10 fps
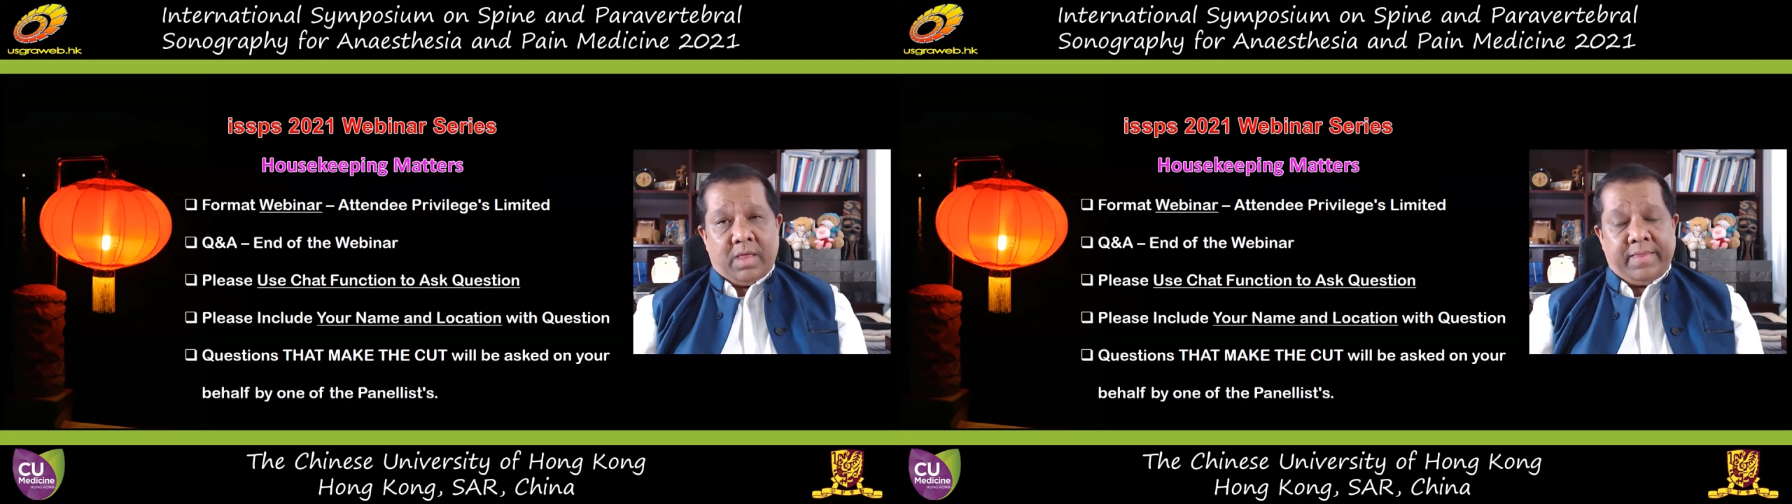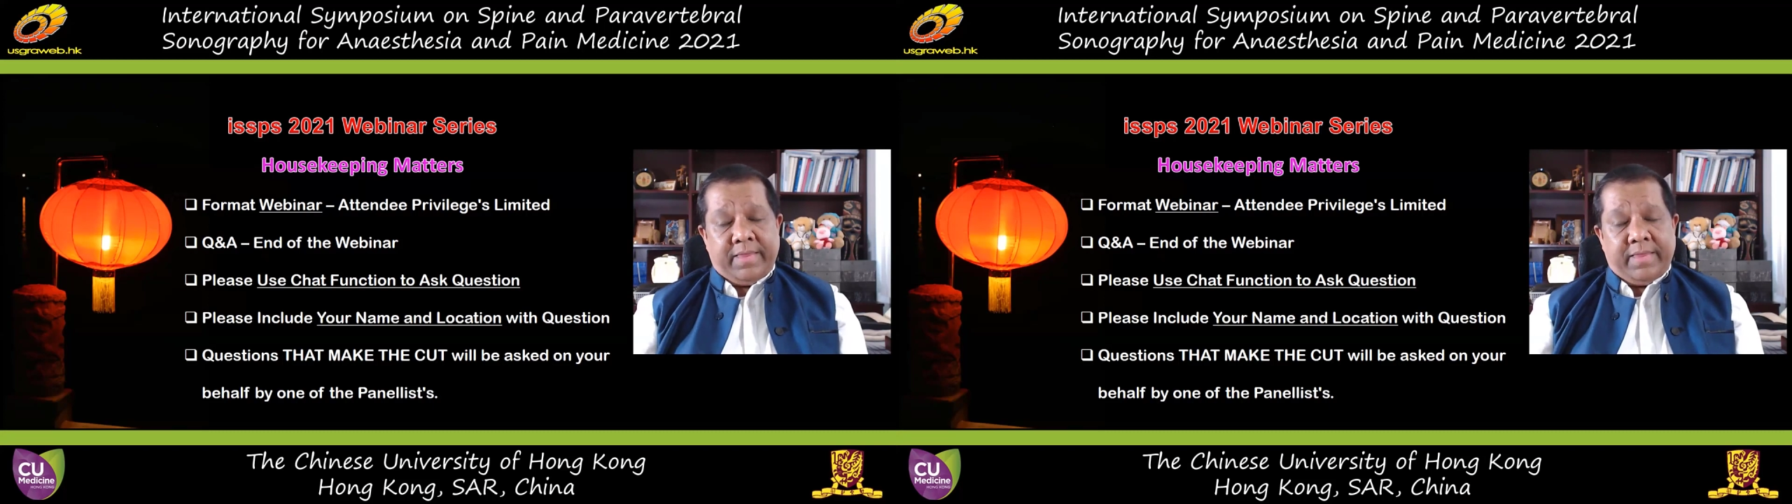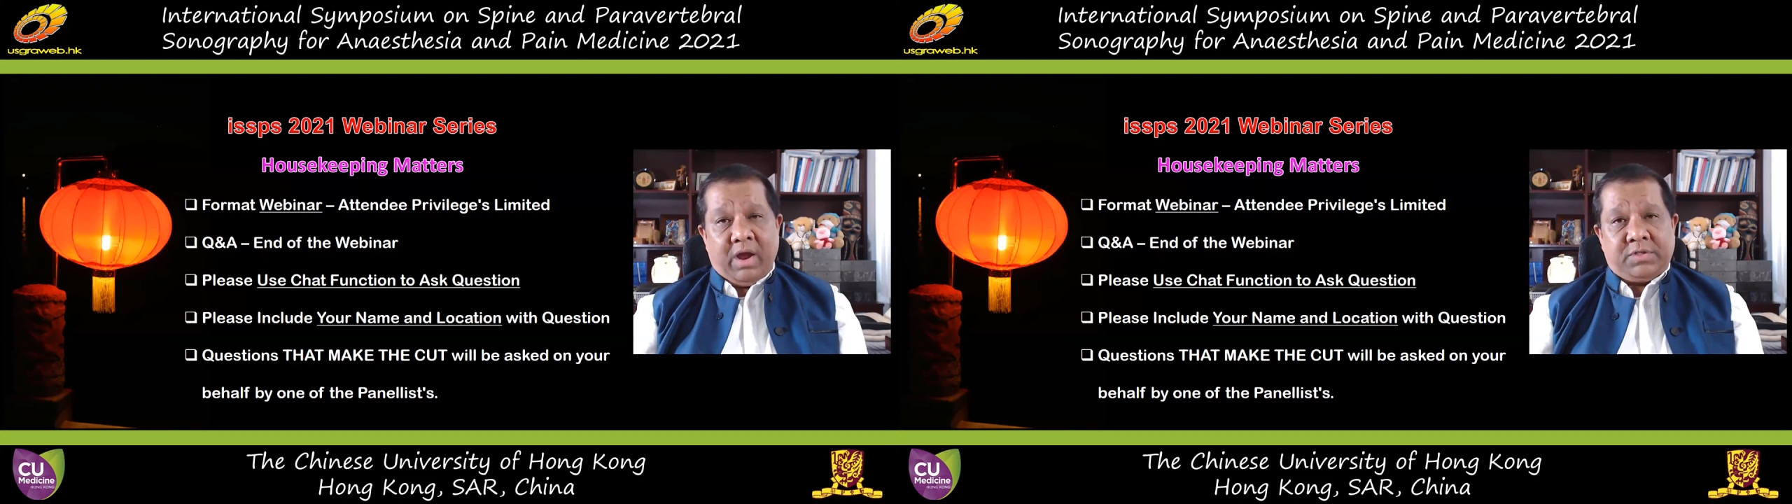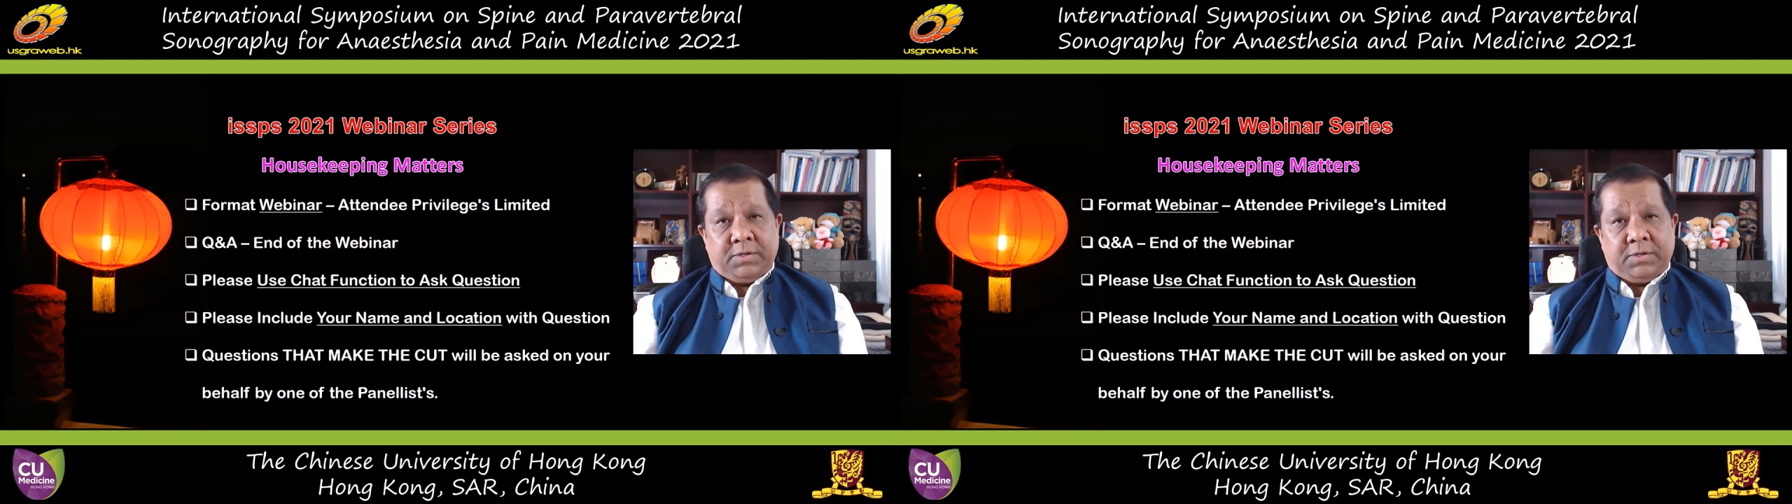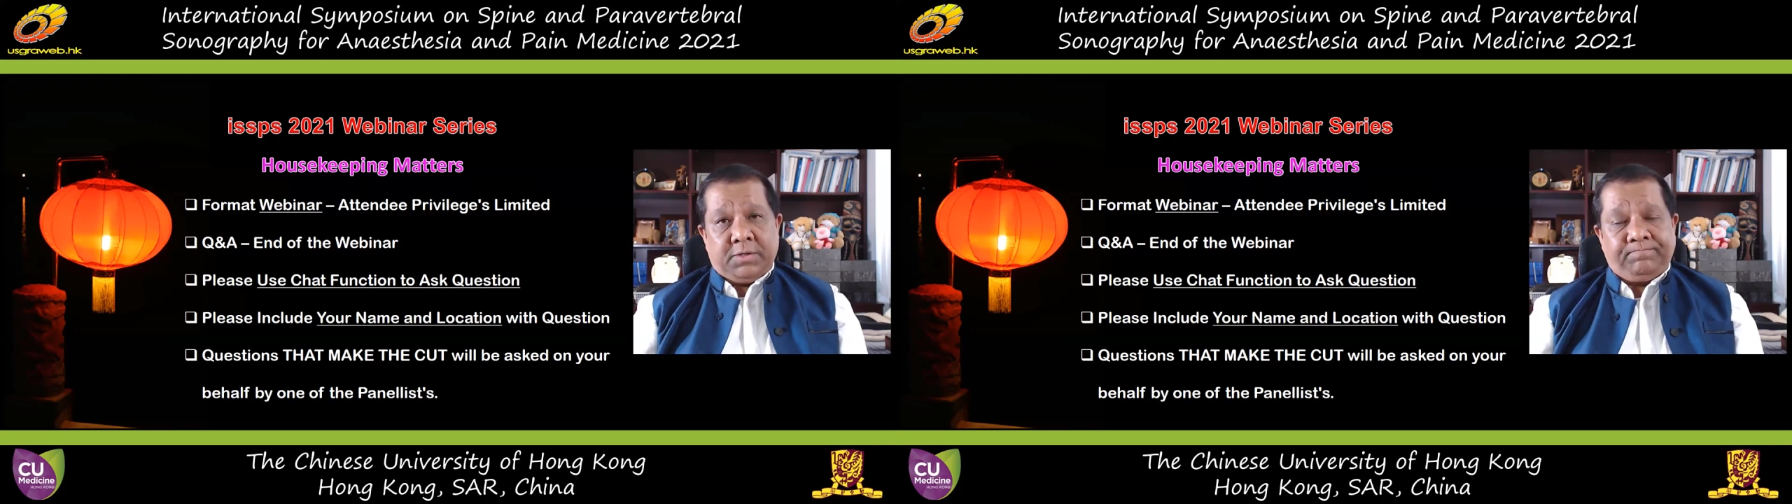
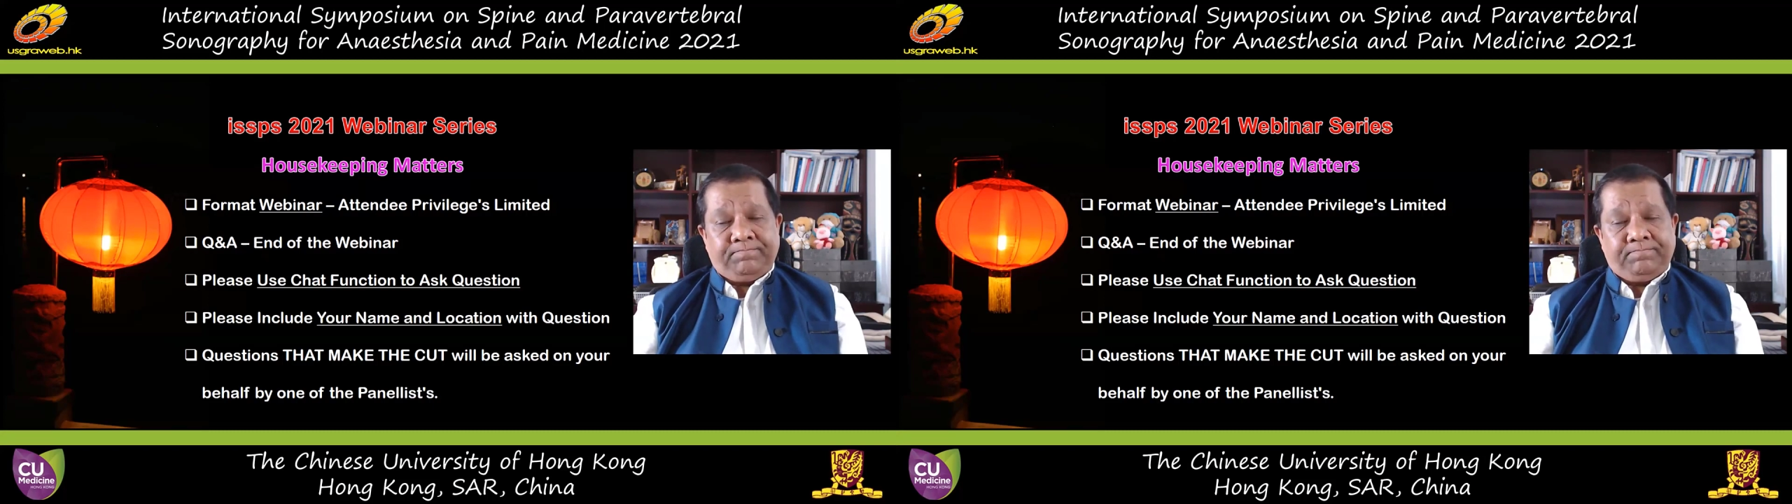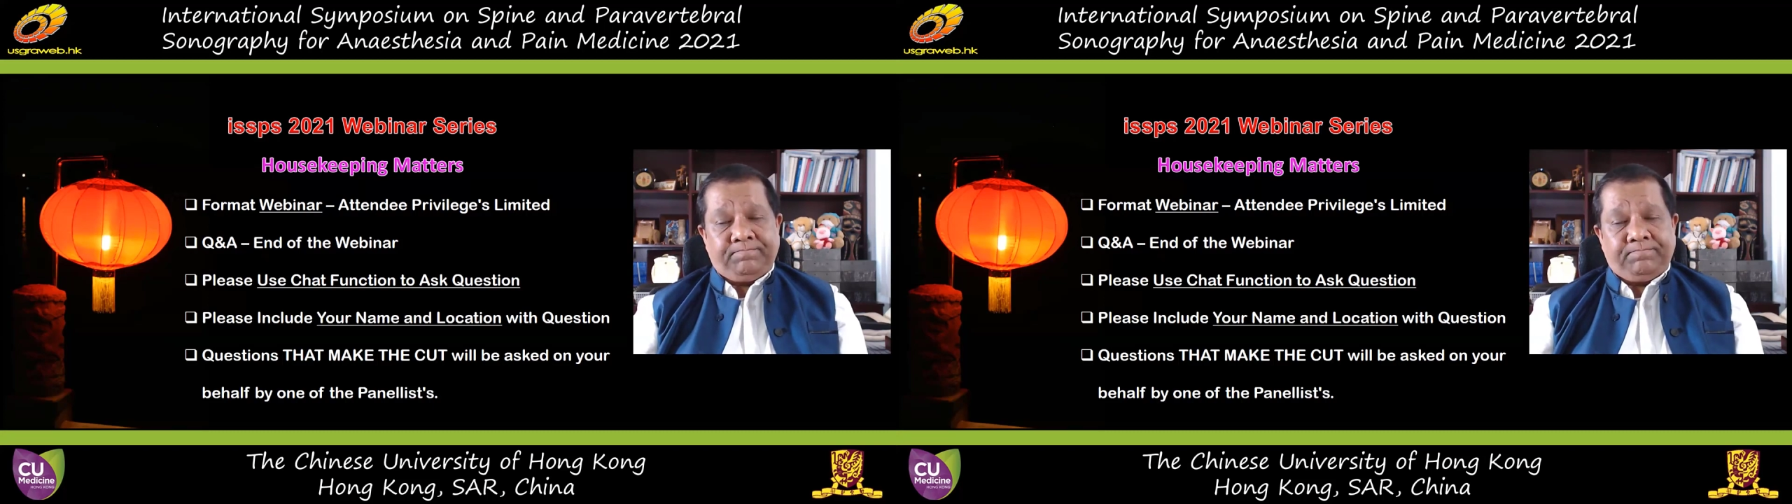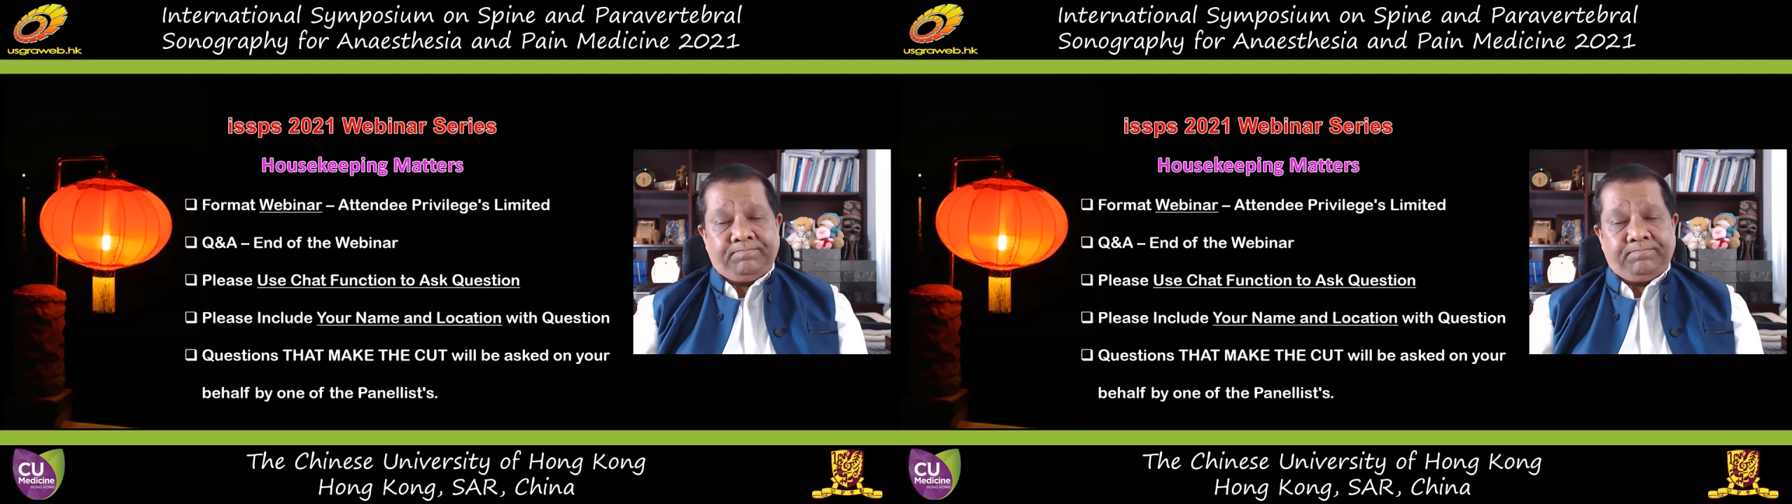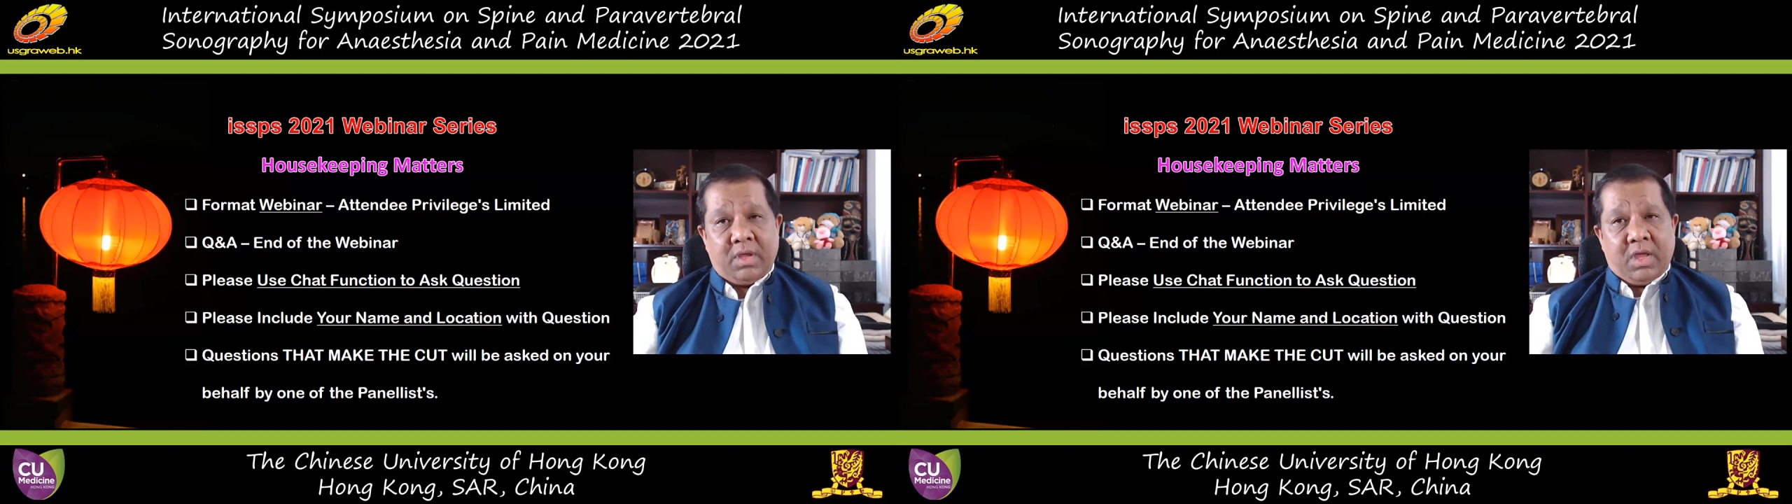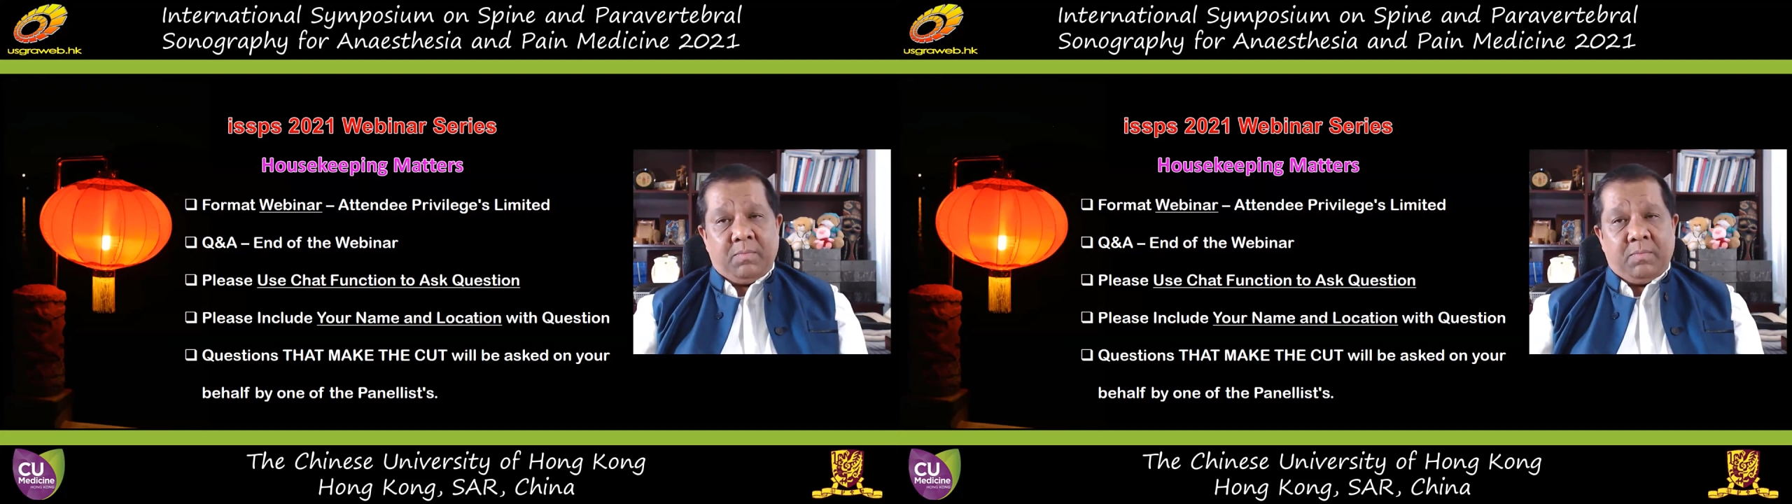Thereafter,
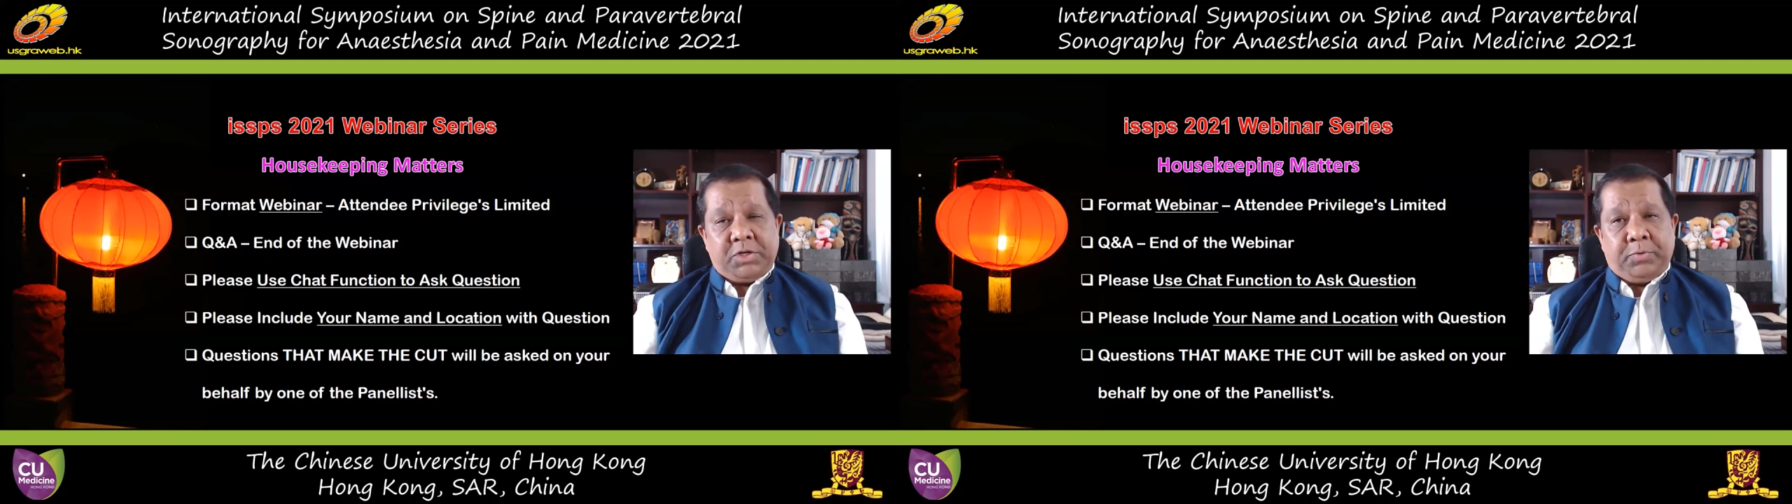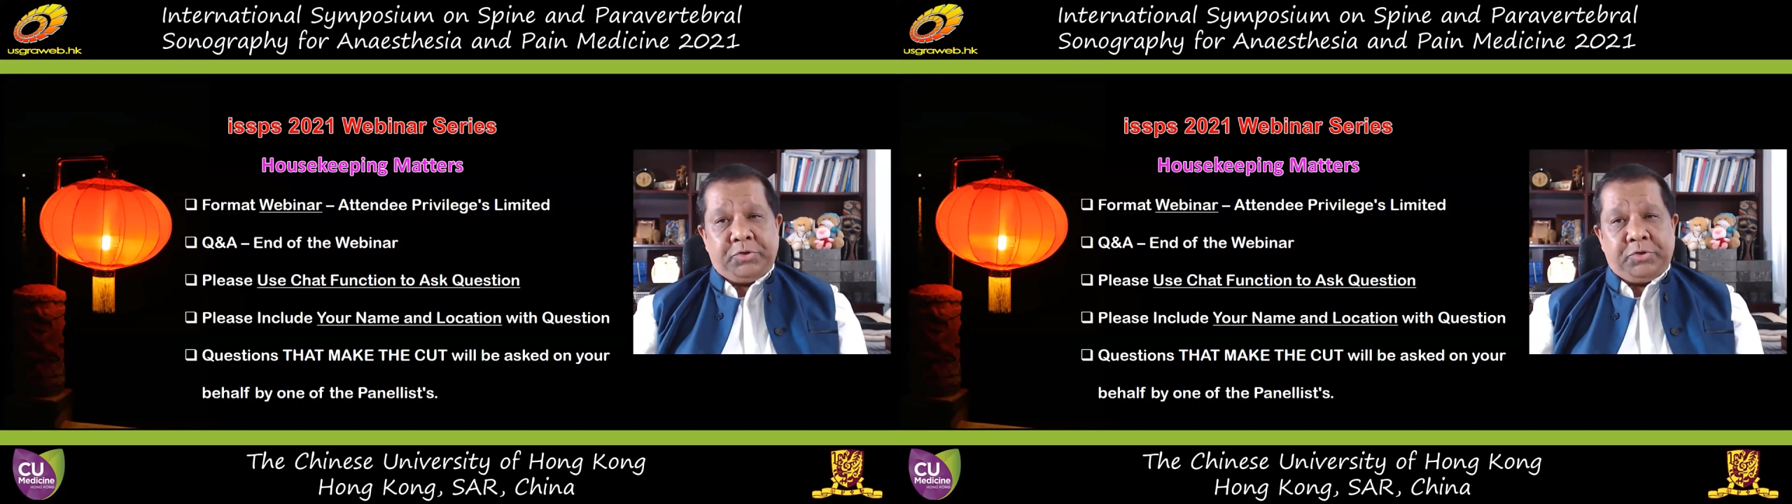please